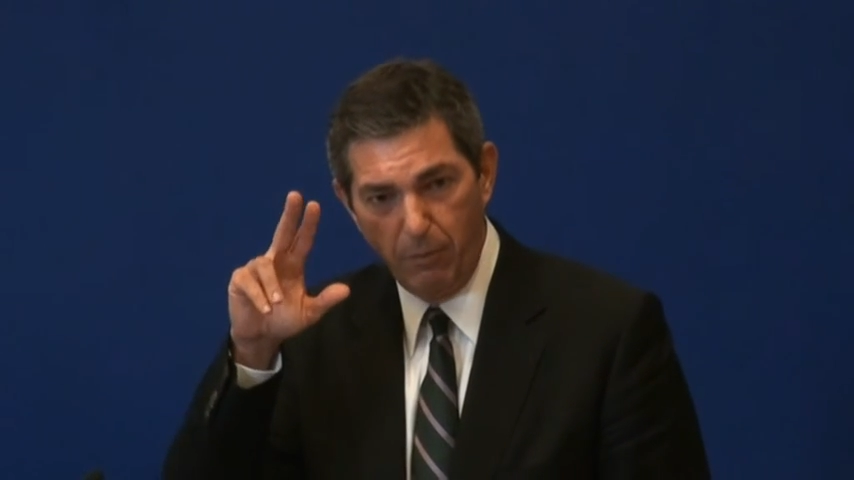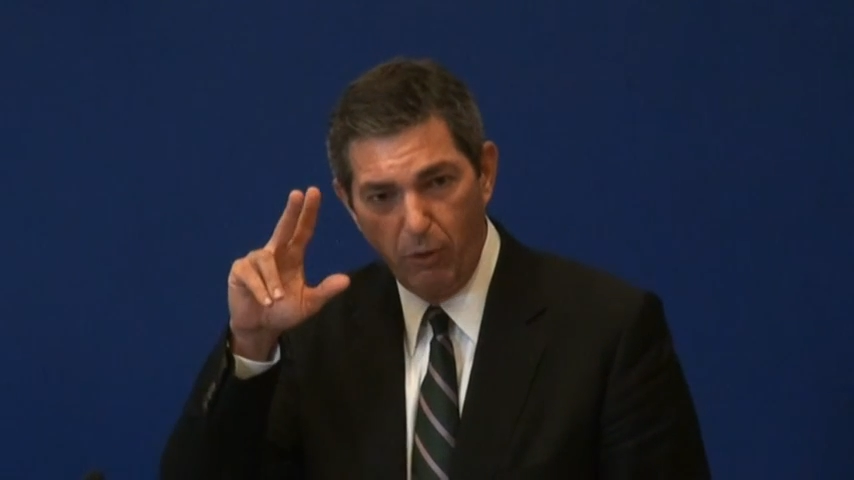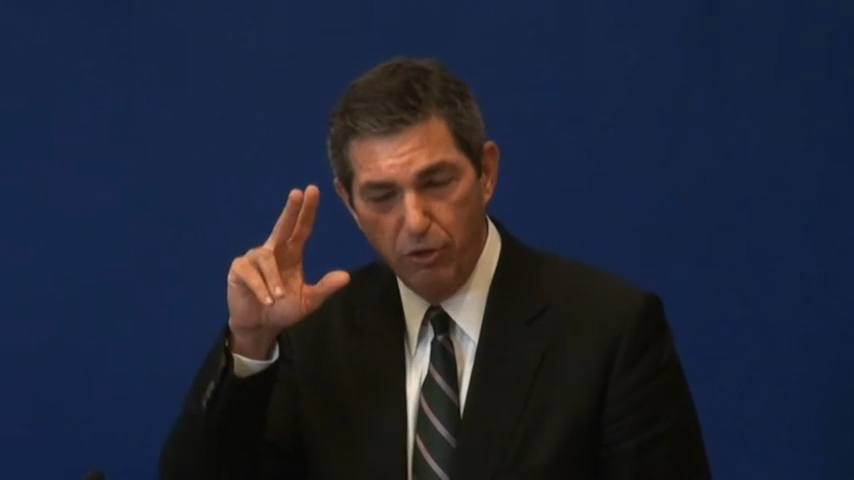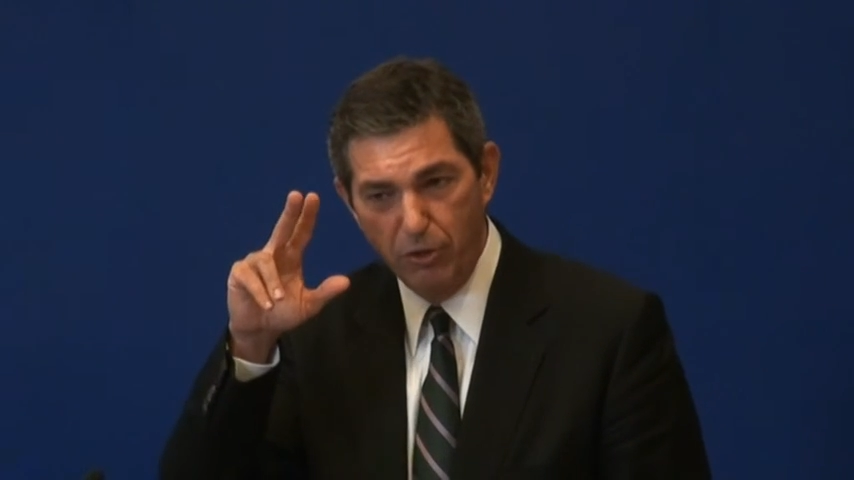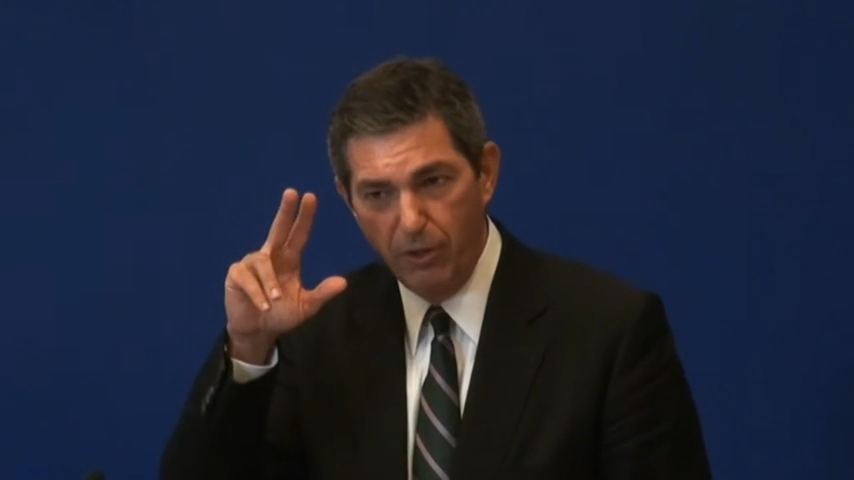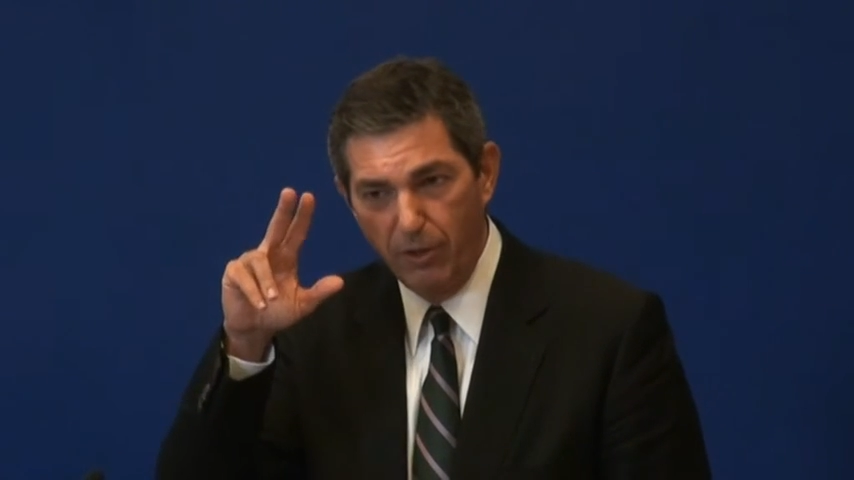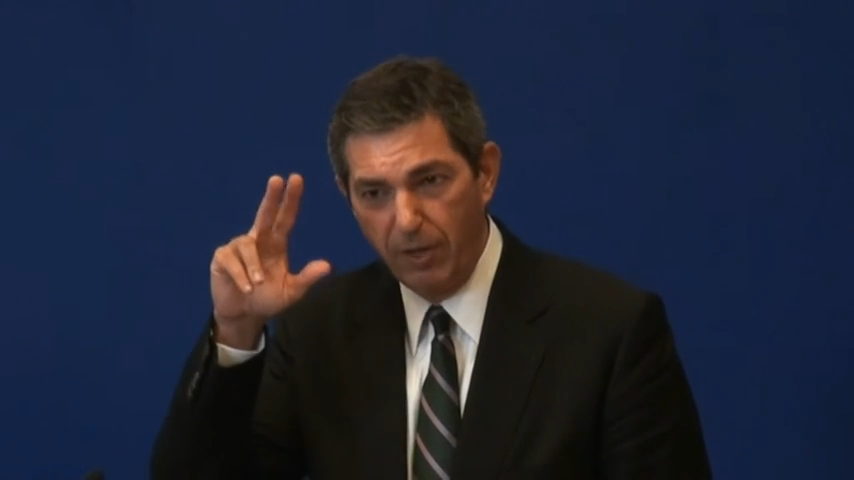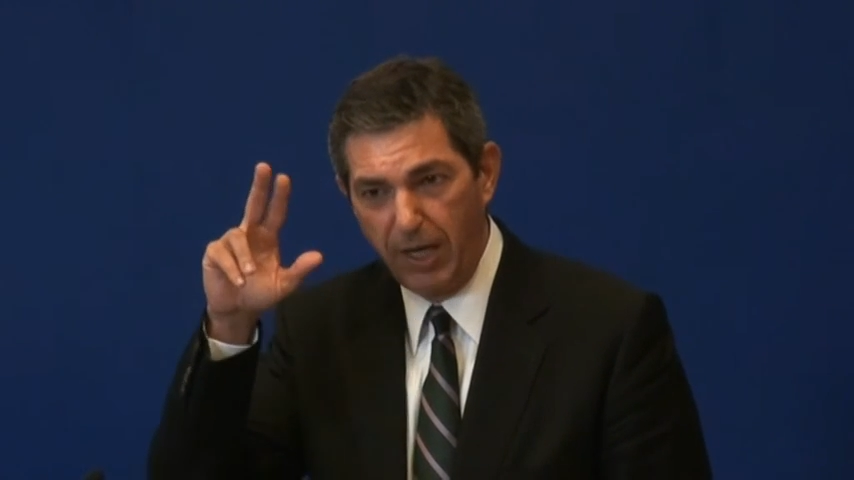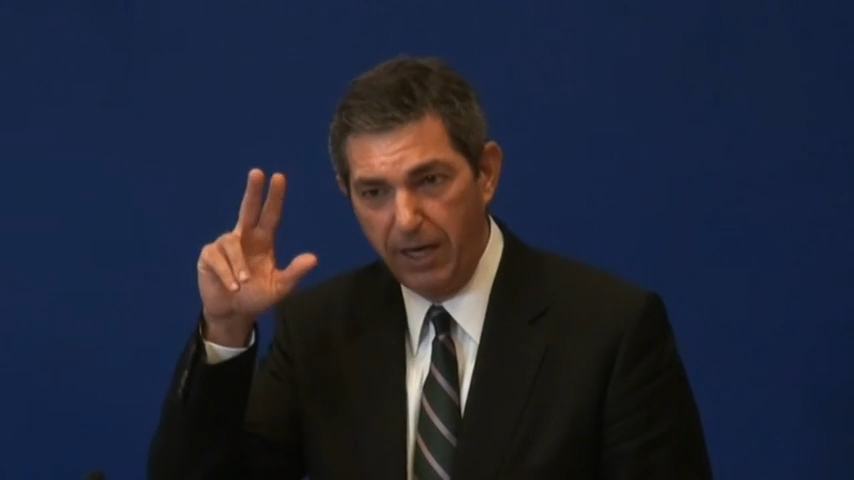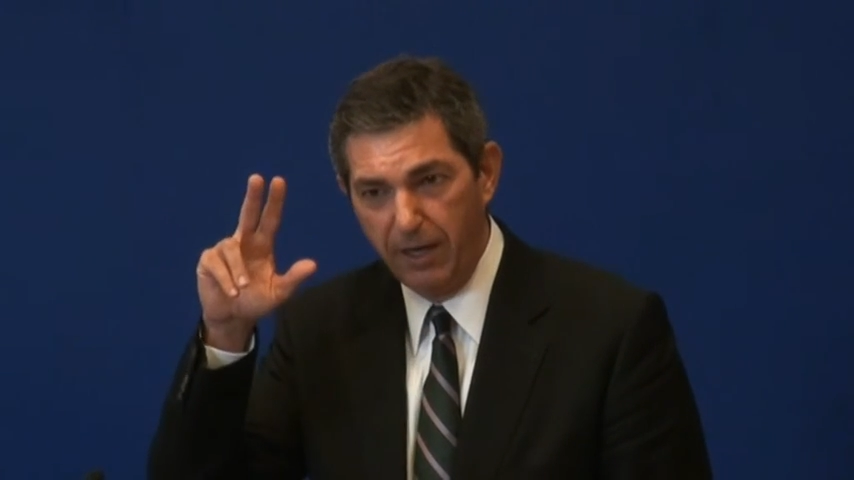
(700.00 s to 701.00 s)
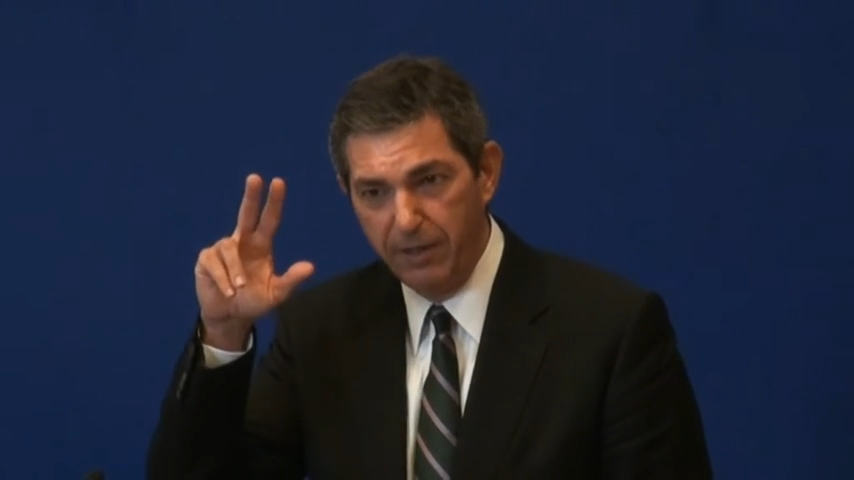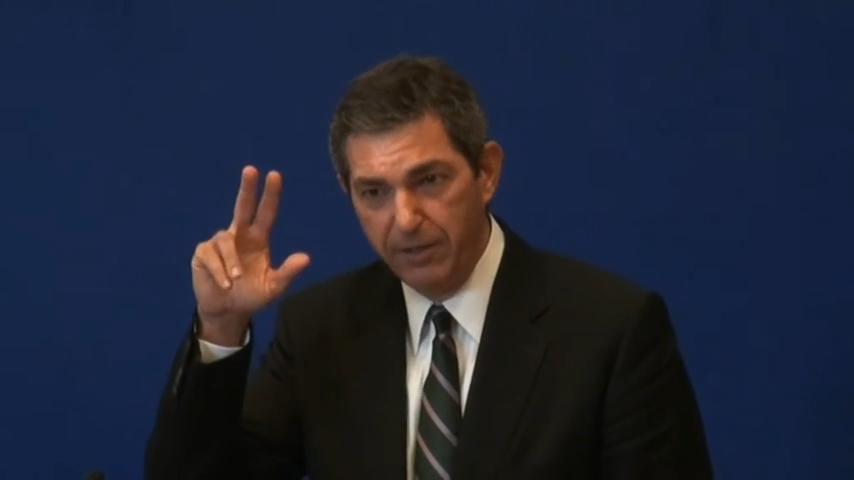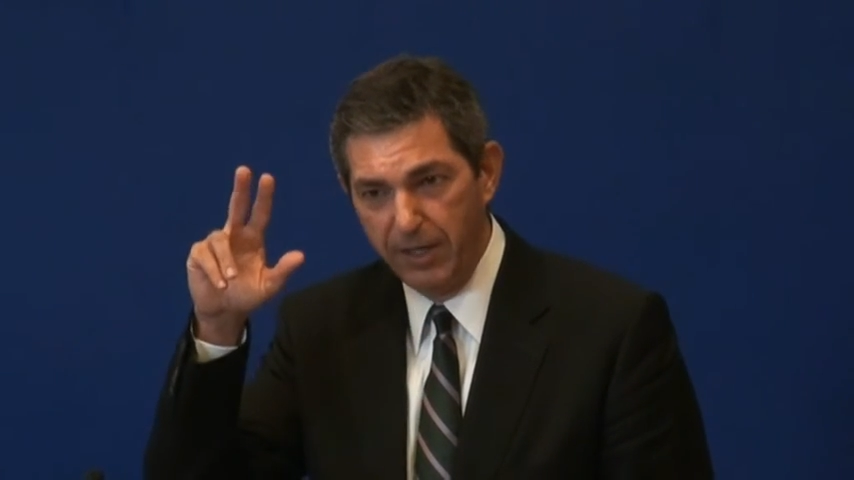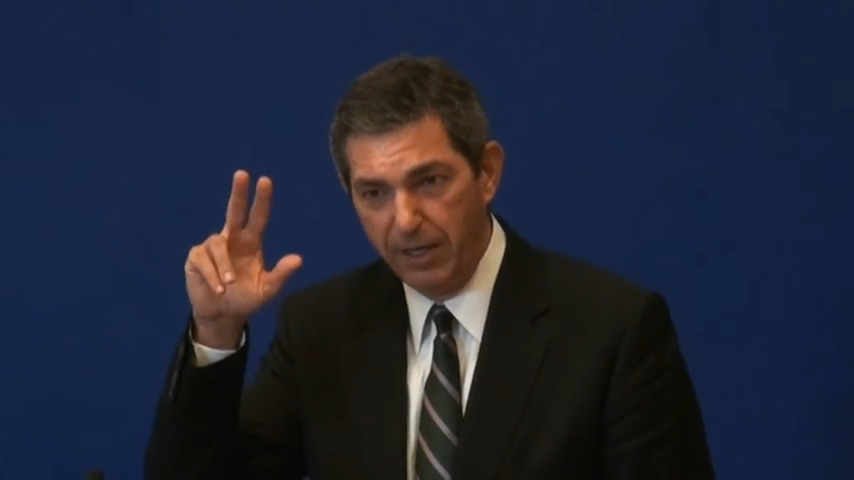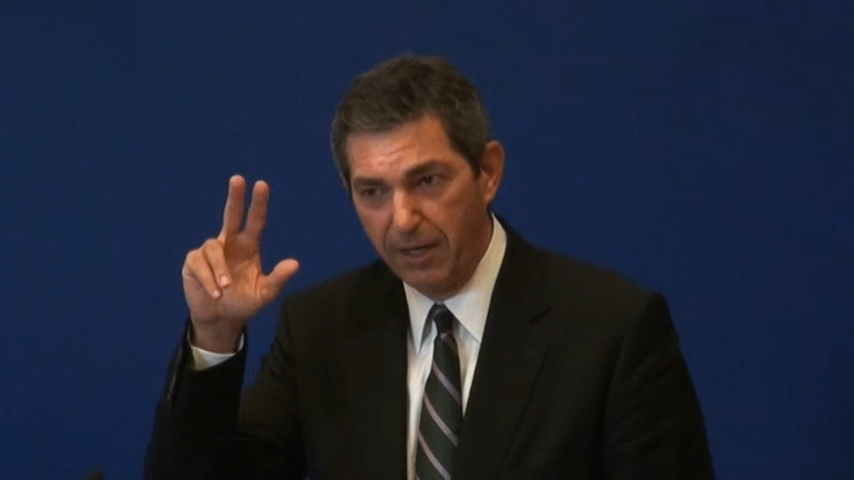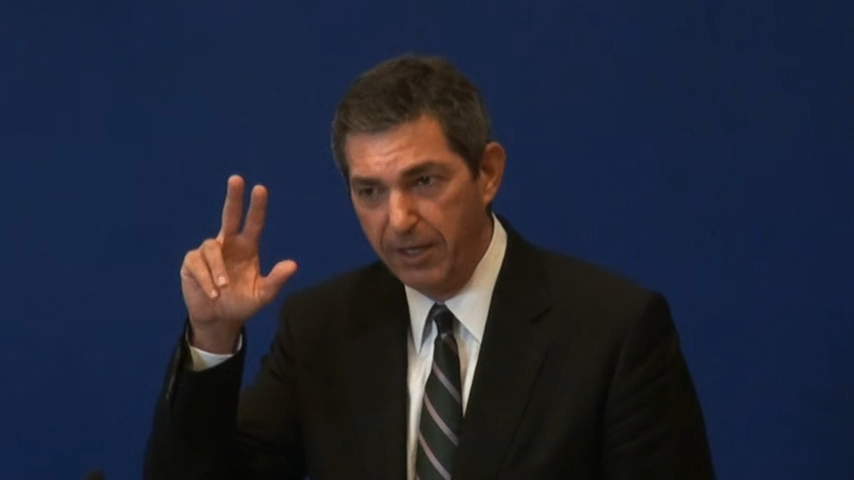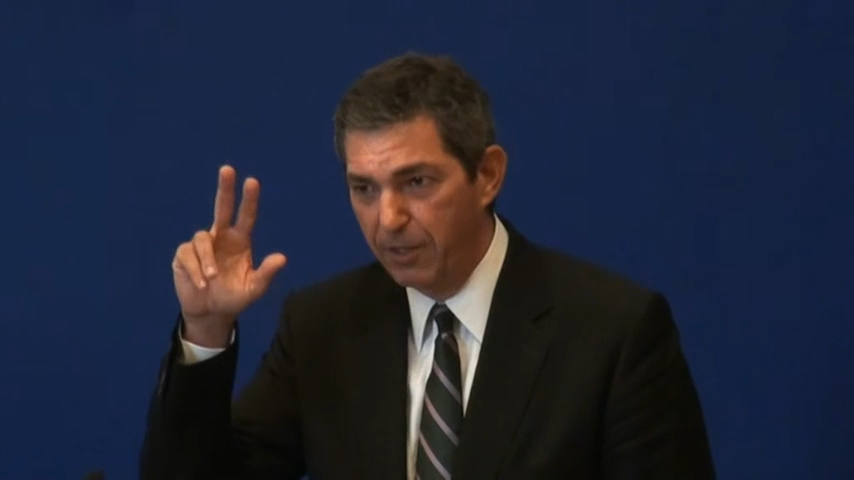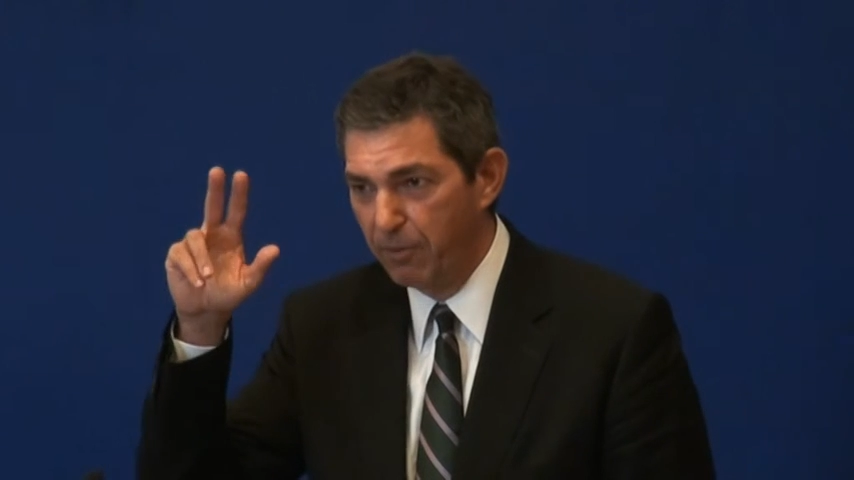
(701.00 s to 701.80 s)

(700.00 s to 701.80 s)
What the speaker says: Portugal, Ireland, Italy,